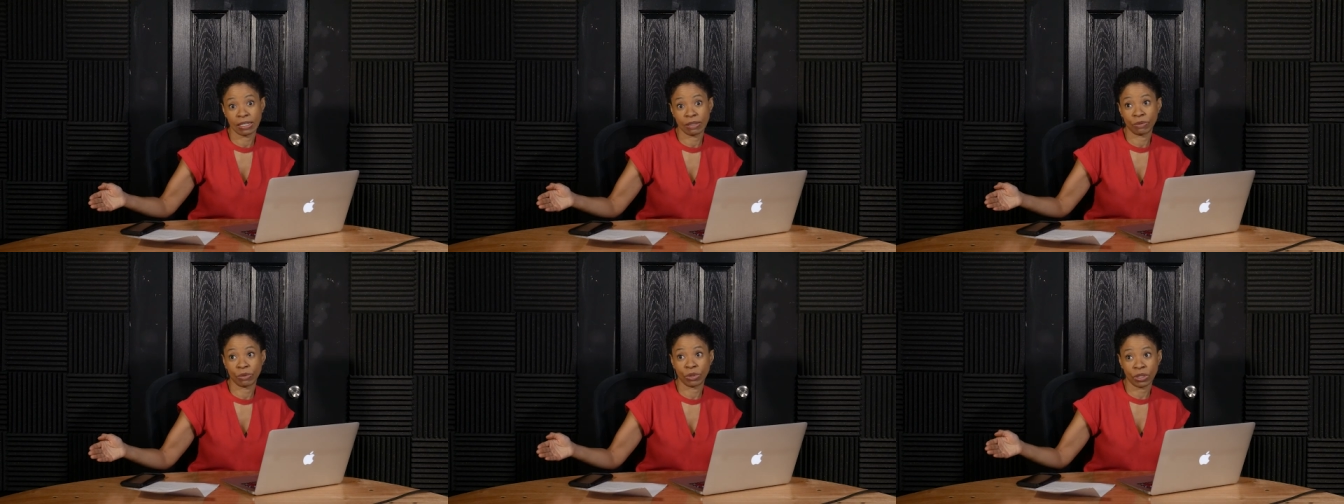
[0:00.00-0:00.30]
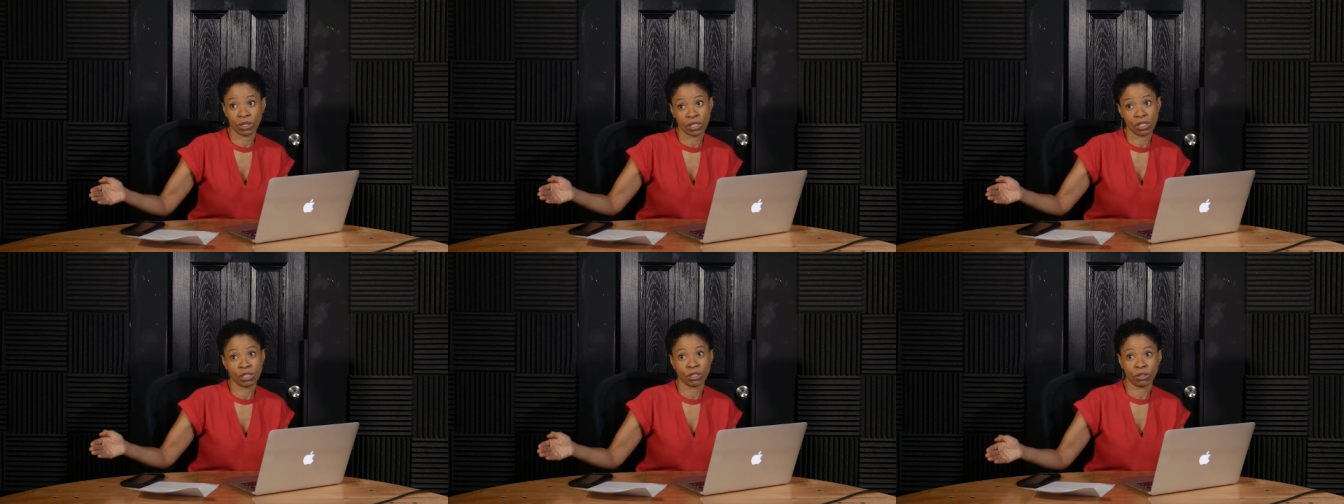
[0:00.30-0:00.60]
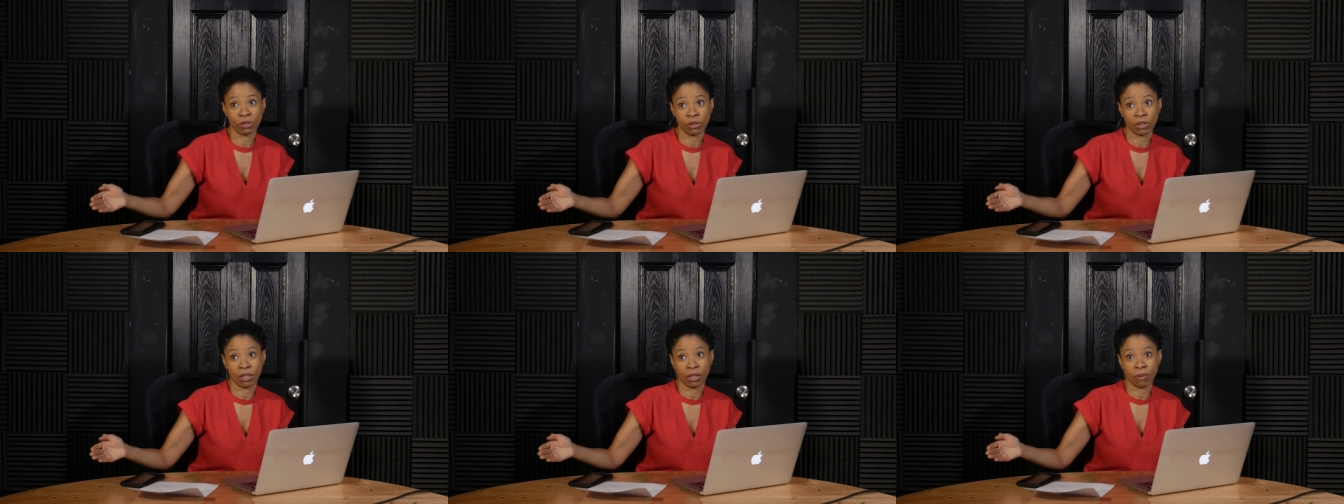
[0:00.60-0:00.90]
We'll
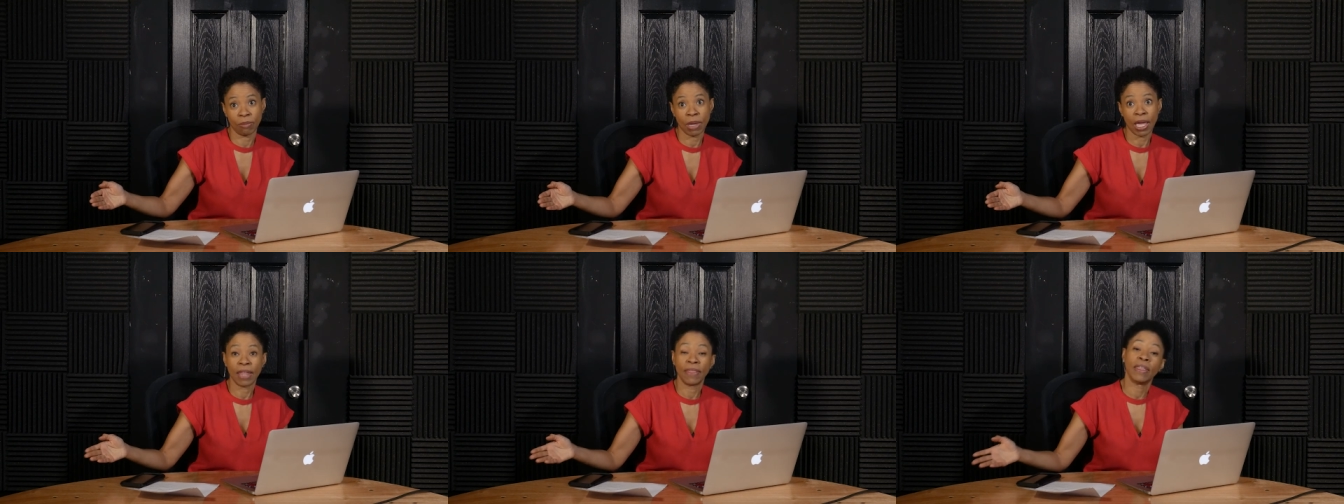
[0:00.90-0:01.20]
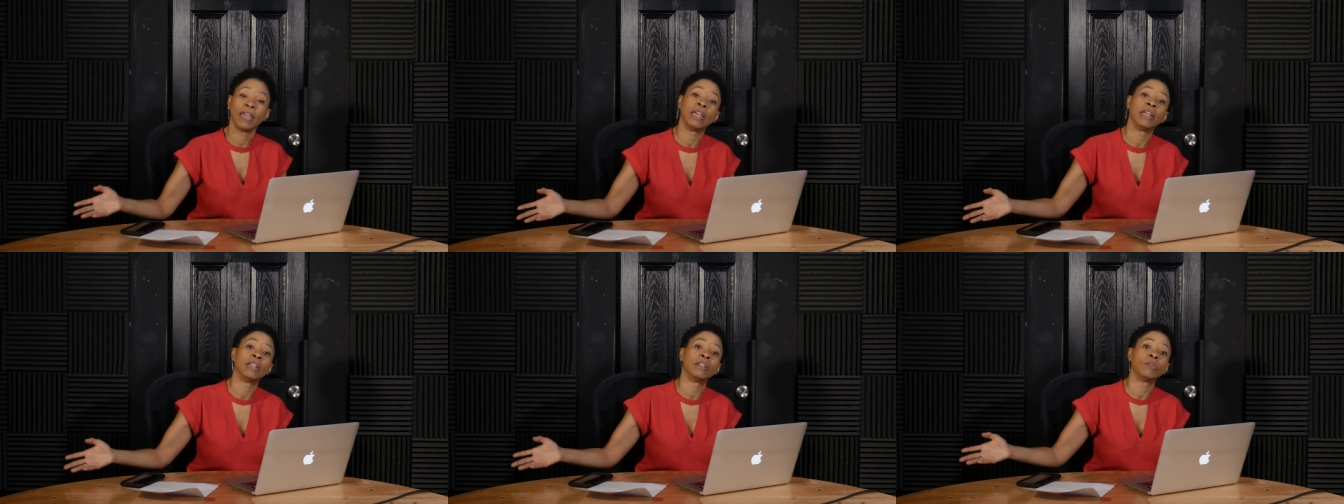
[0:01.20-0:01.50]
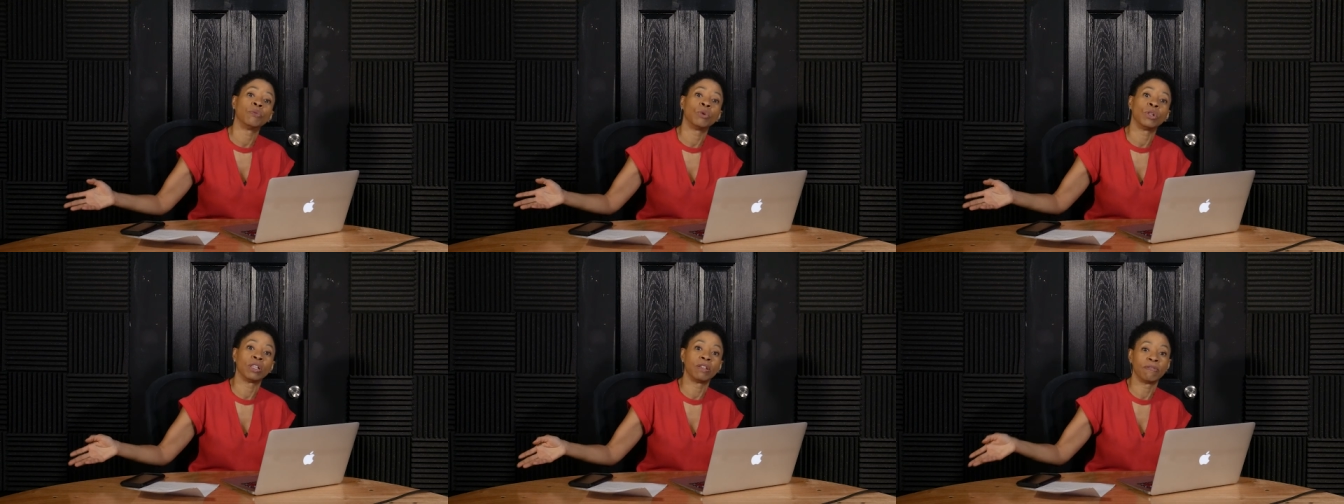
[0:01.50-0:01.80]
exclude them, and
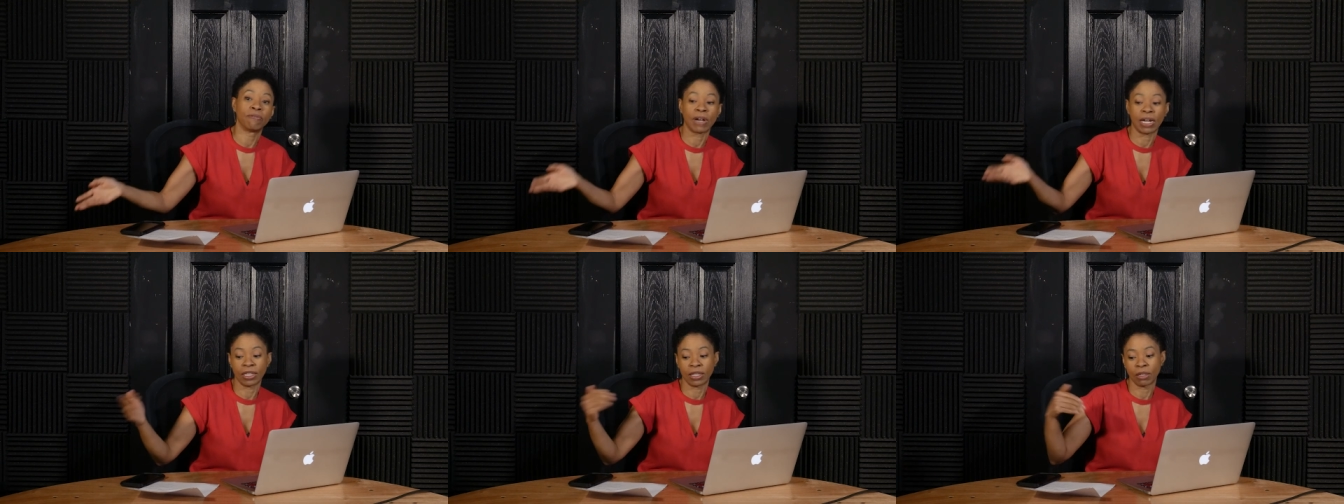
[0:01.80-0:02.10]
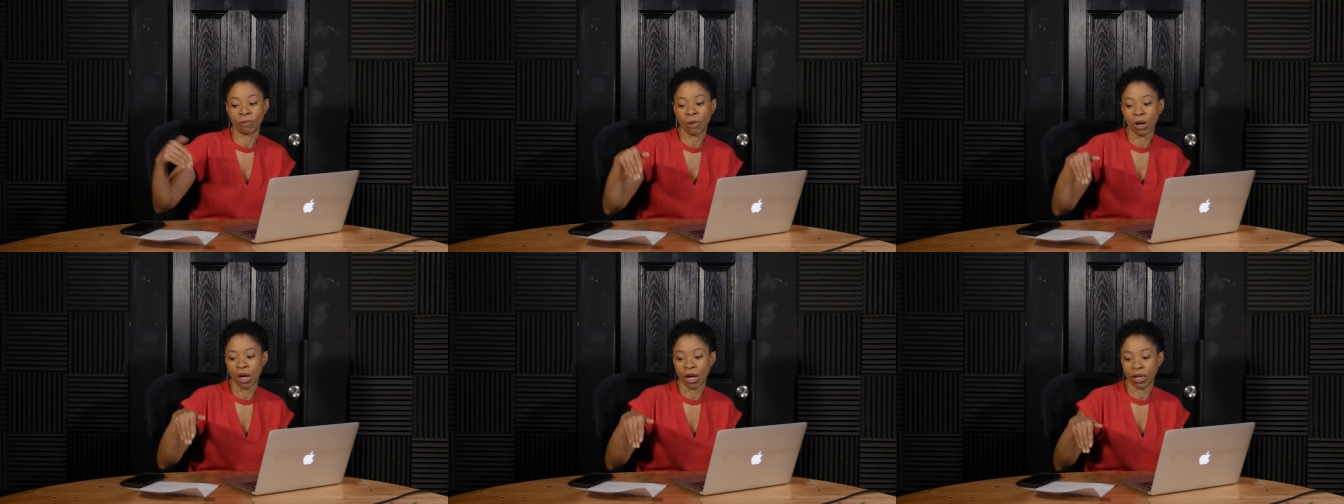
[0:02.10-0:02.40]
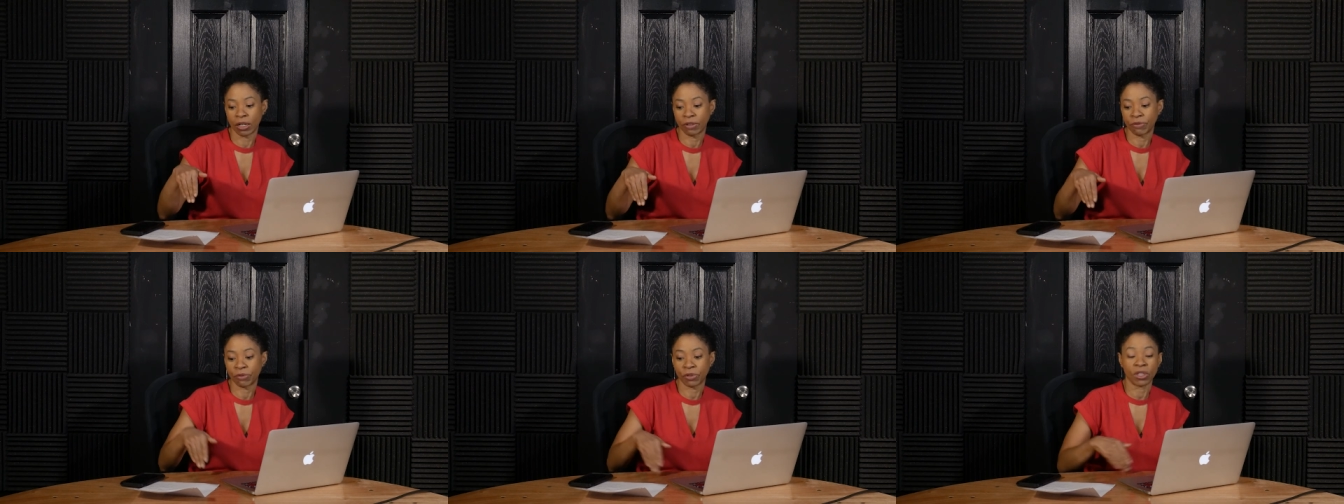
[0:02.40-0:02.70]
then we'll invite them
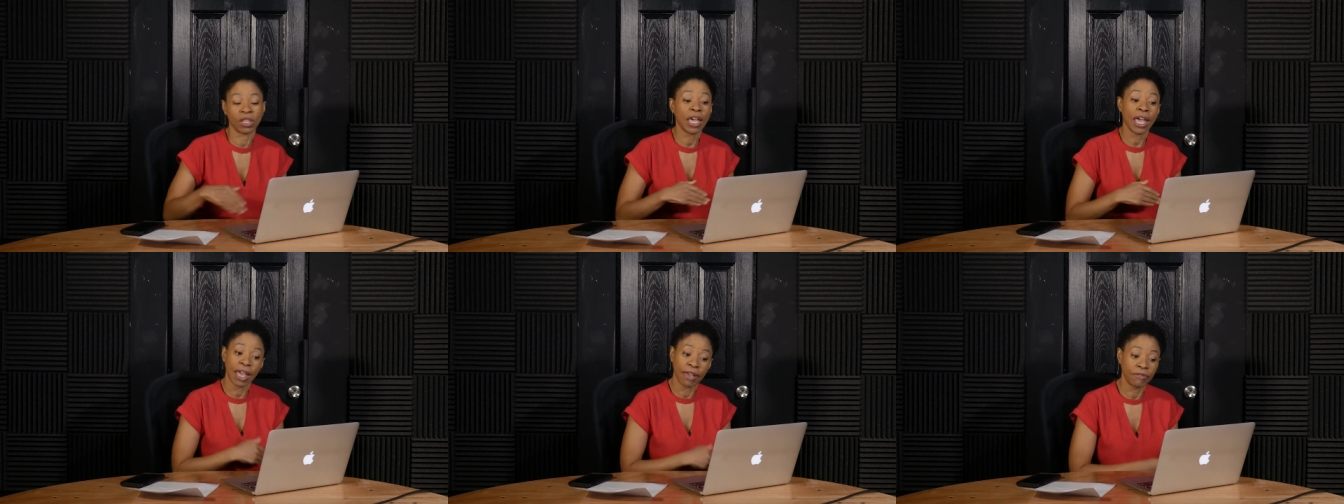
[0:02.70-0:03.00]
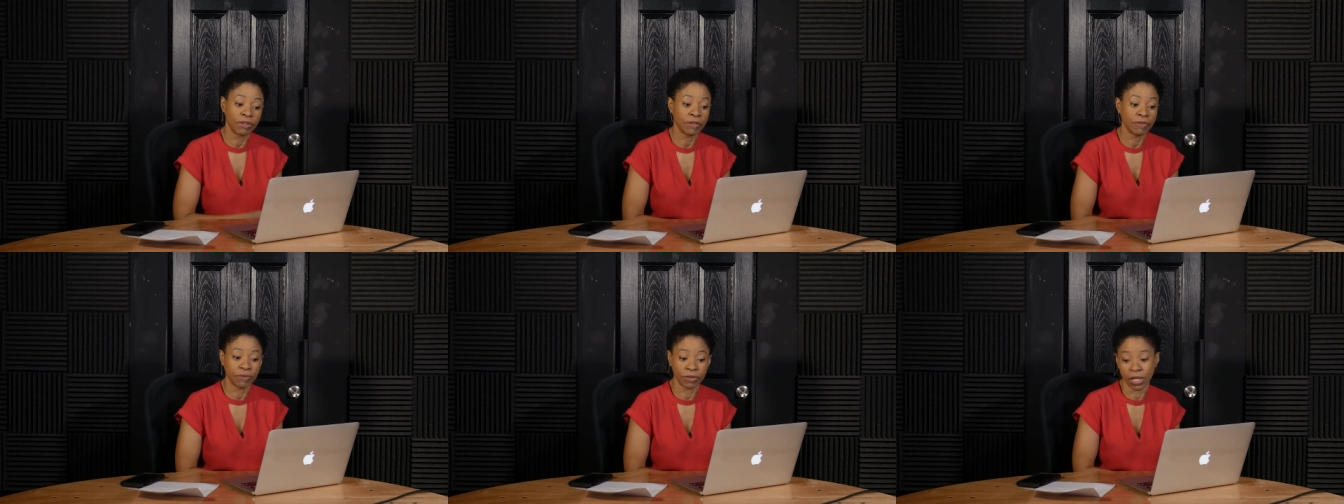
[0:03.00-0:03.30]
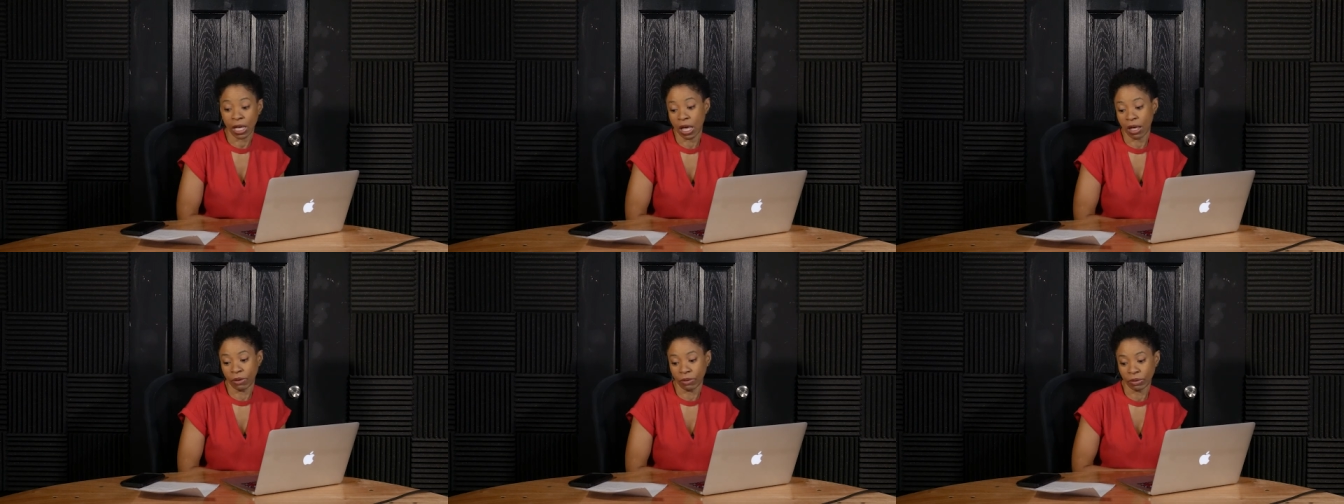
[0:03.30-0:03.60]
on for the heavy
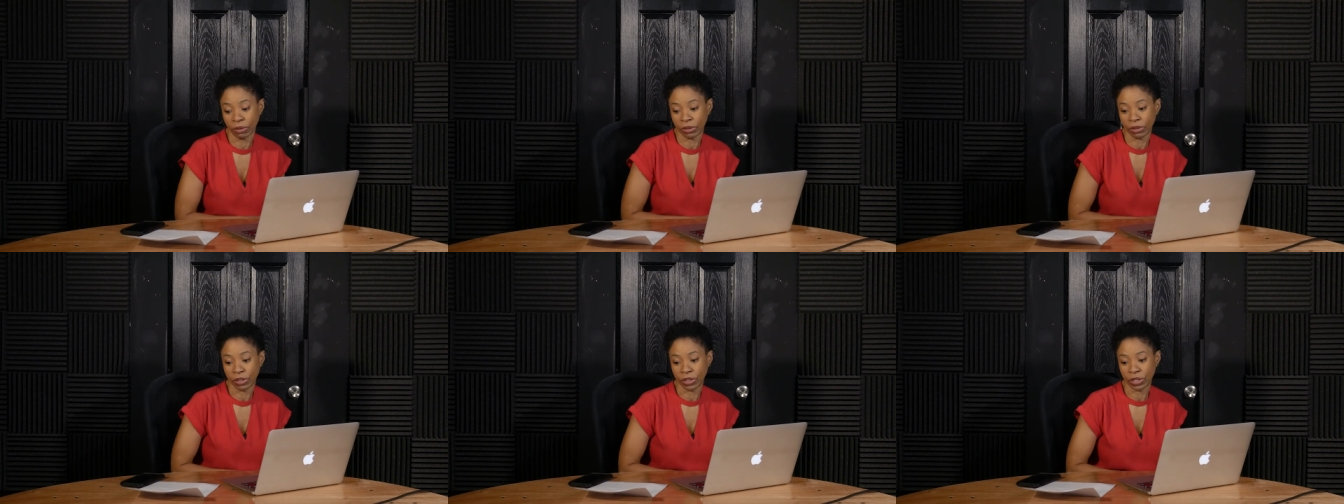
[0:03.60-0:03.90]
flow.